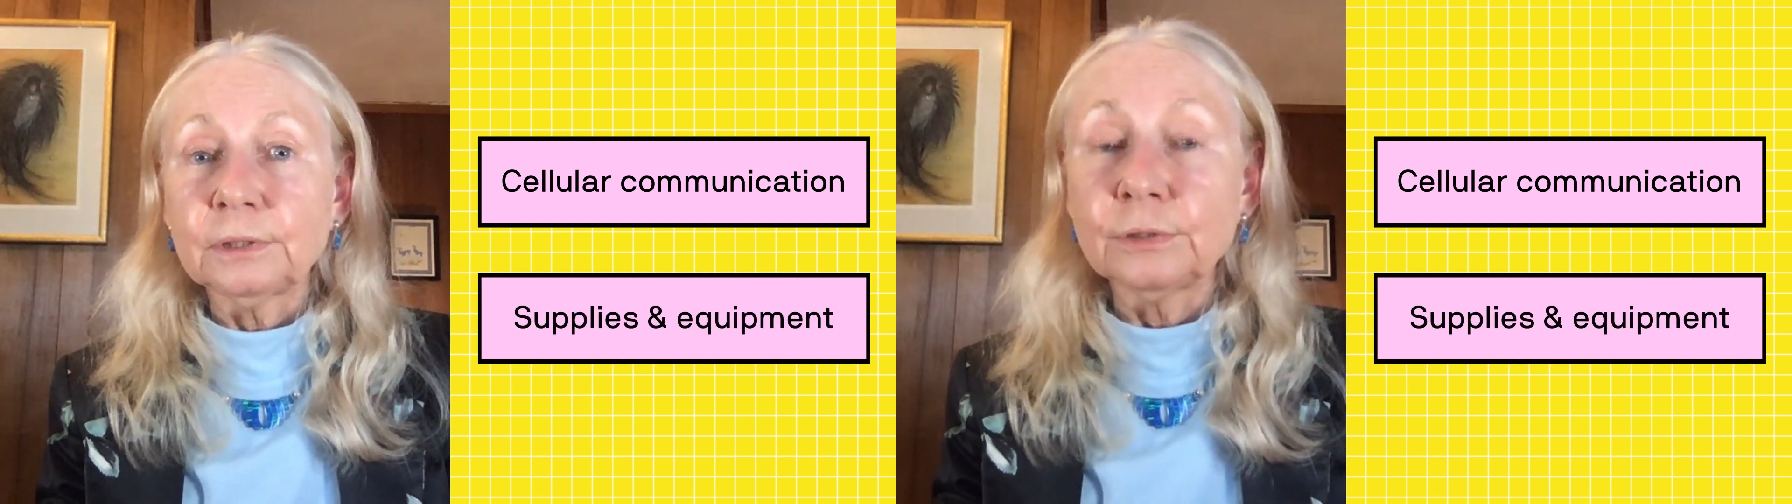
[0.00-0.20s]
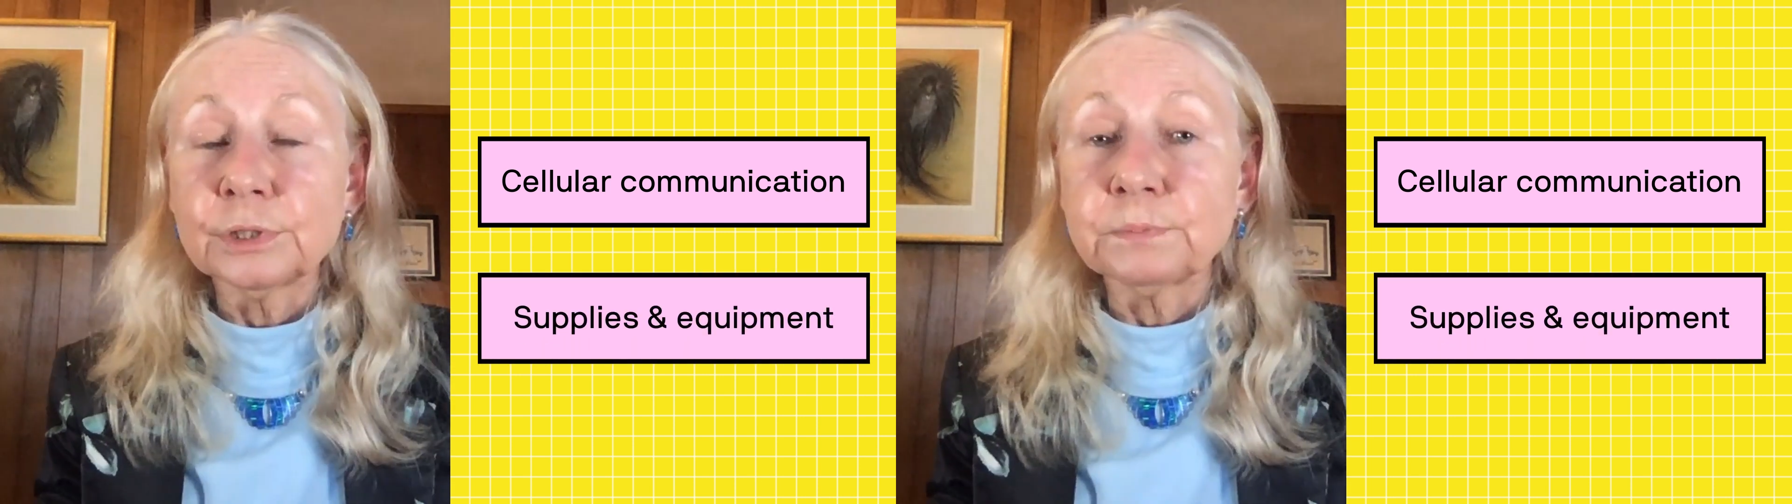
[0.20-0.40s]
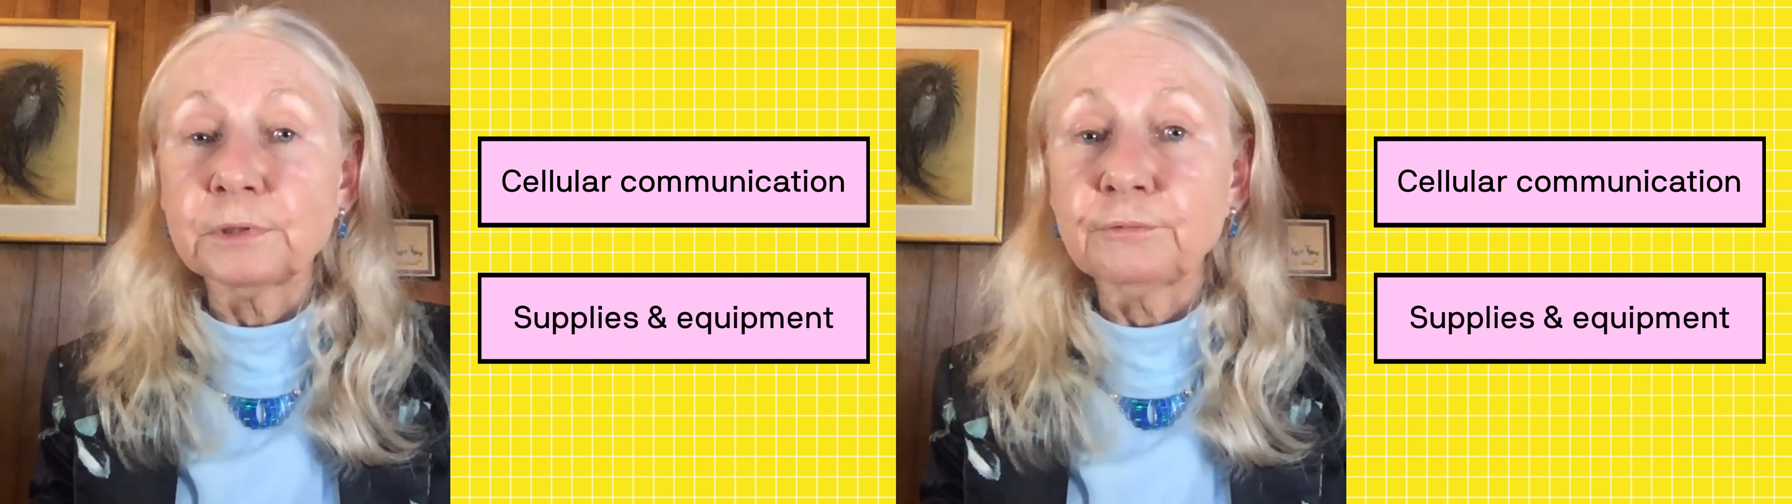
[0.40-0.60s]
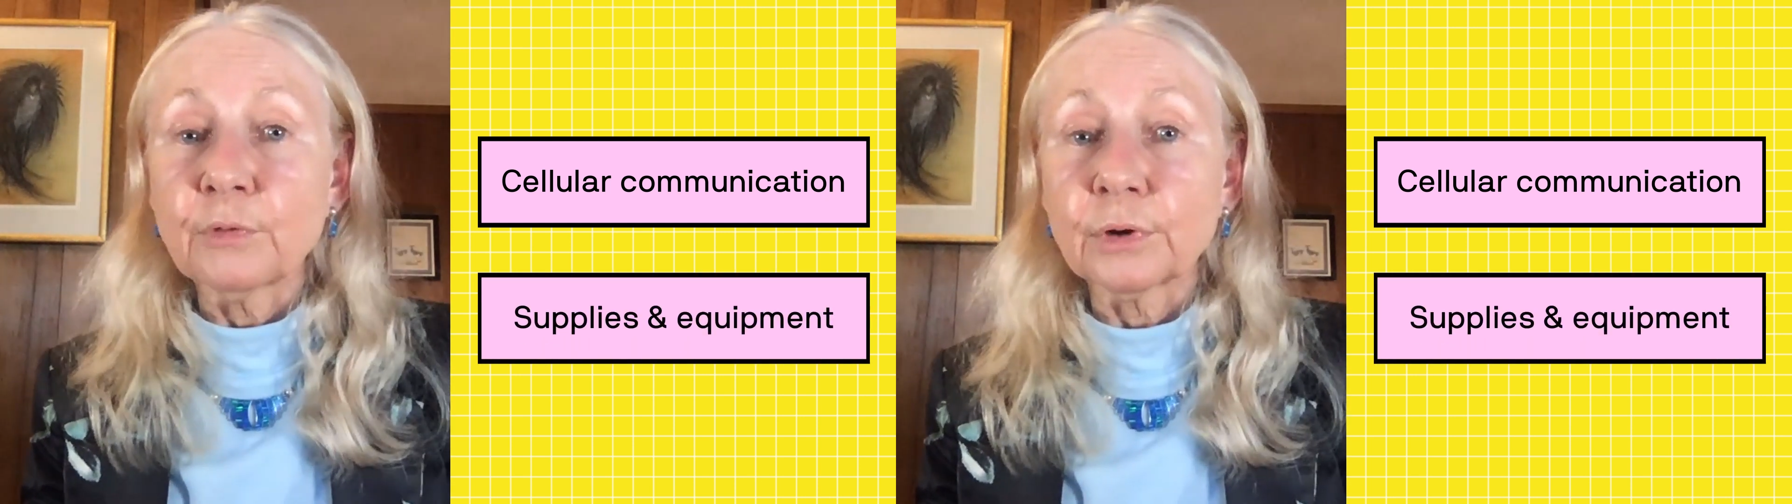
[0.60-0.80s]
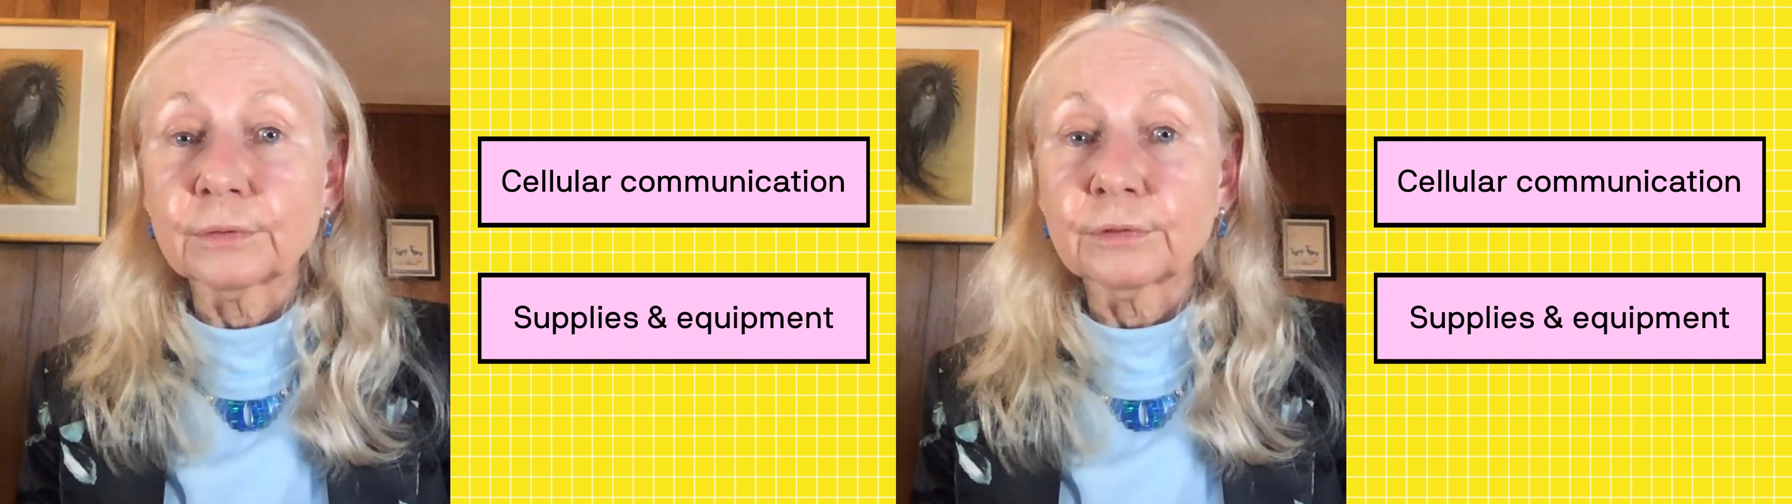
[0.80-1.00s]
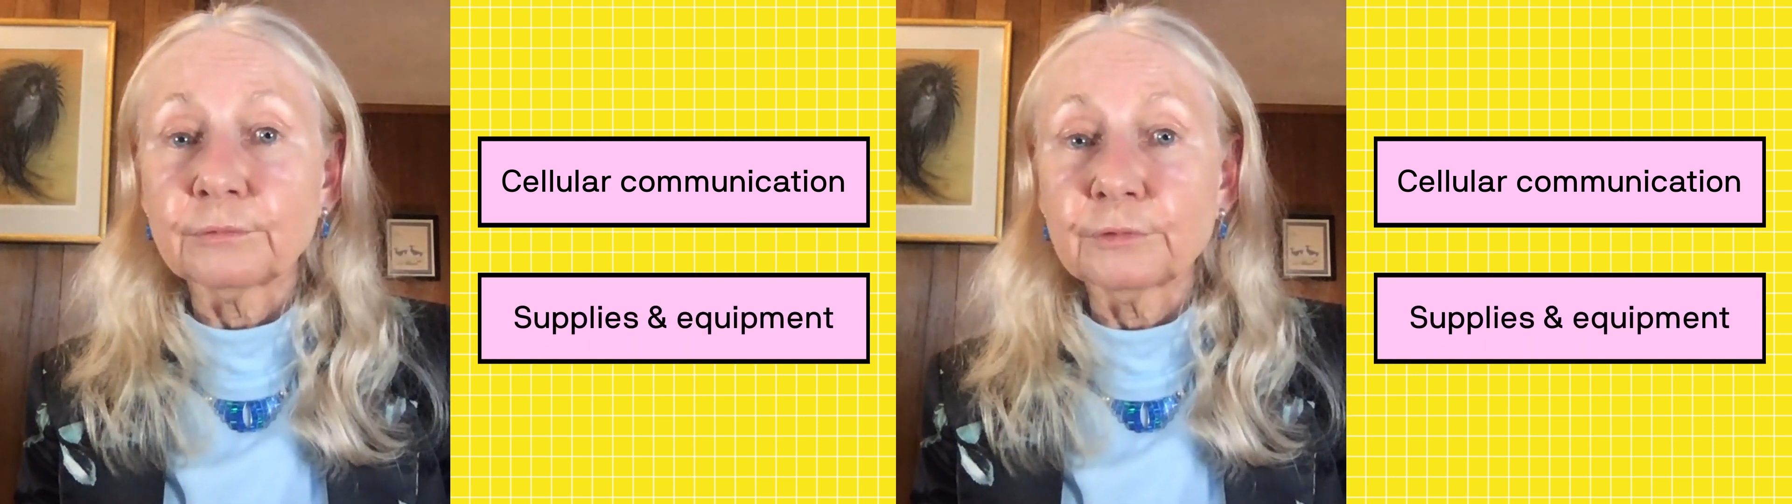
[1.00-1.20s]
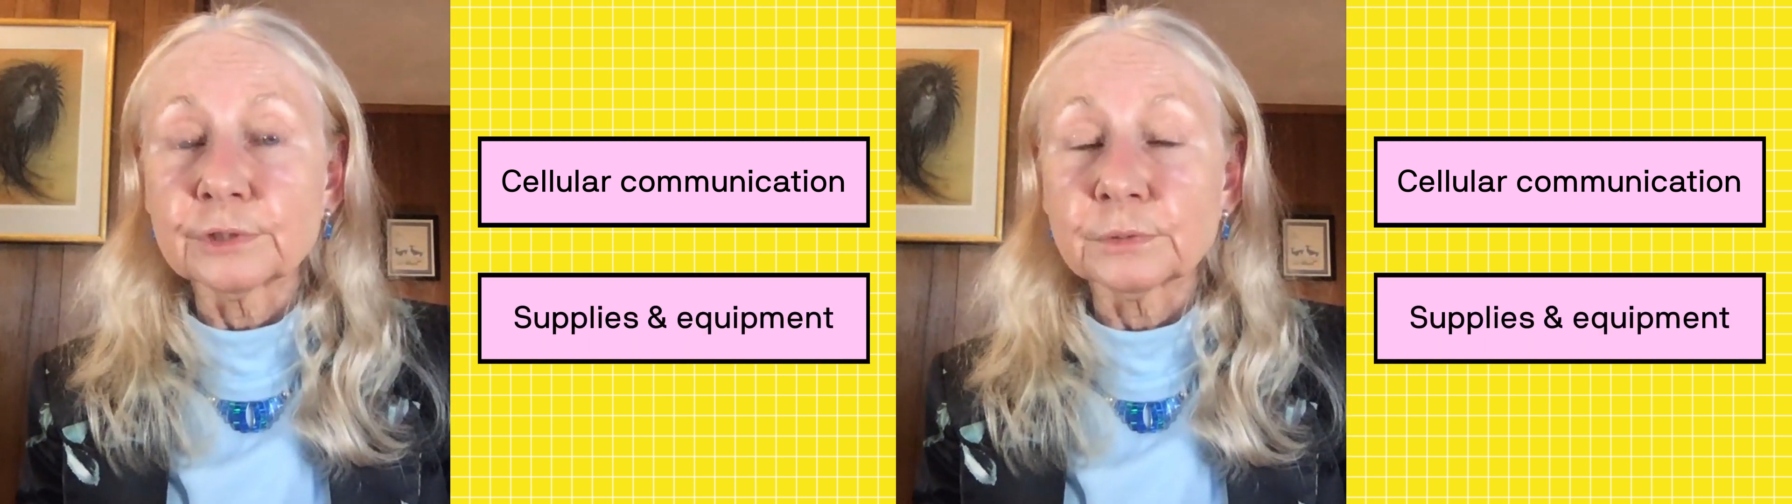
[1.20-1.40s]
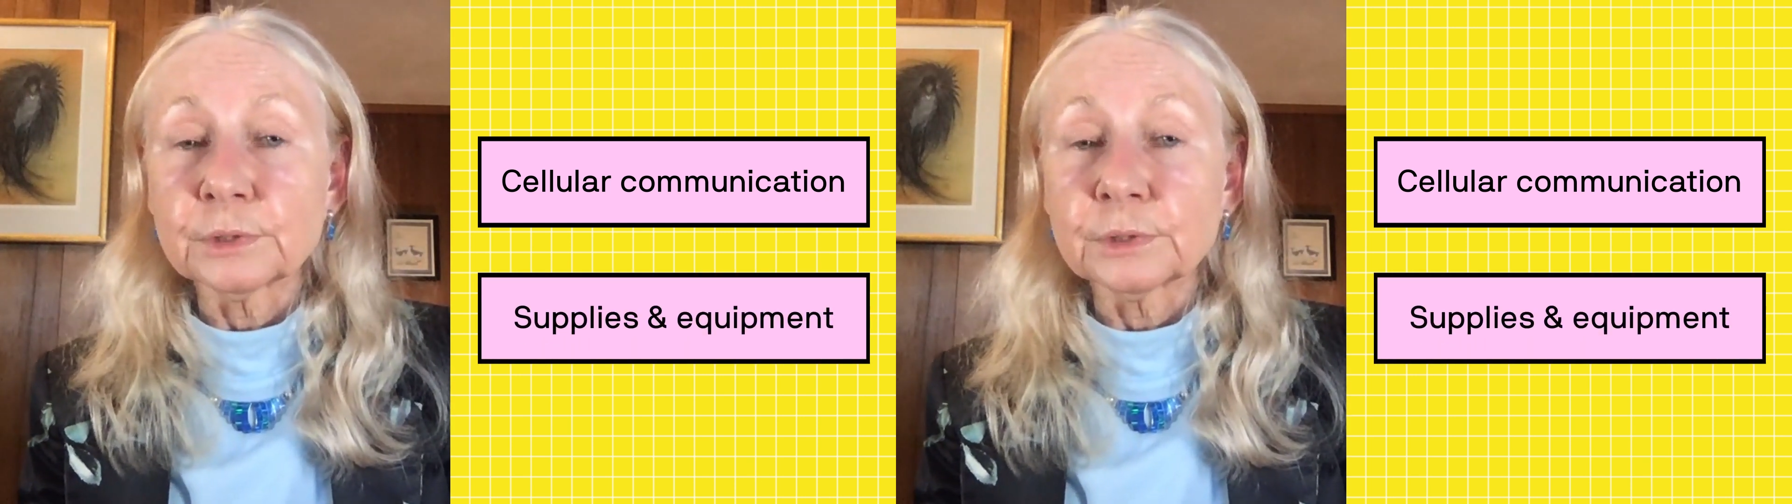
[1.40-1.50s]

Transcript: used before the first